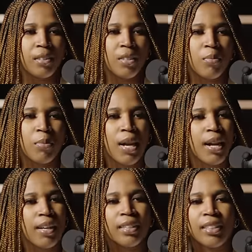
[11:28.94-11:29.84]
you know, but I,
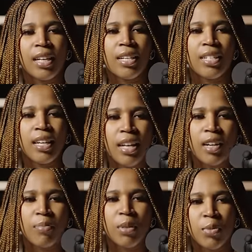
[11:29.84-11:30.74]
it's like I said,
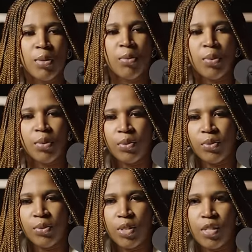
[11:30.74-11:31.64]
God puts people in
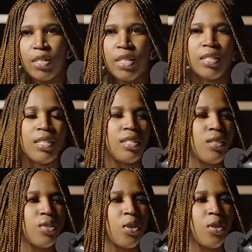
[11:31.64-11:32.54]
for a season and
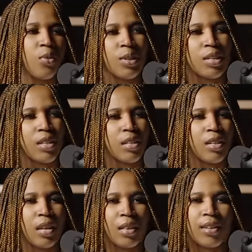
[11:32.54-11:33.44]
a certain reason,
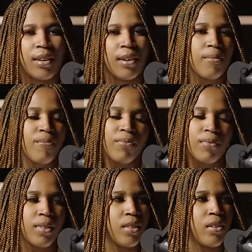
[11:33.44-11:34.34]
and I think
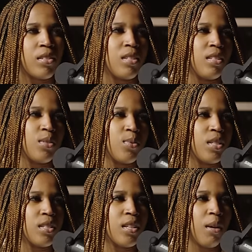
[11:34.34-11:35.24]
their season was
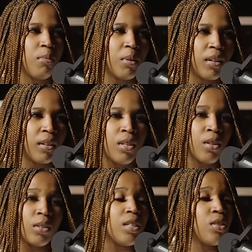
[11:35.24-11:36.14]
just up and you
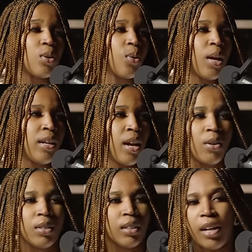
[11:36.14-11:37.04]
know things are great
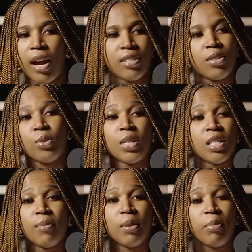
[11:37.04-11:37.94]
now and i still wish
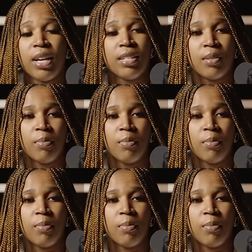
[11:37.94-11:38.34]
them the best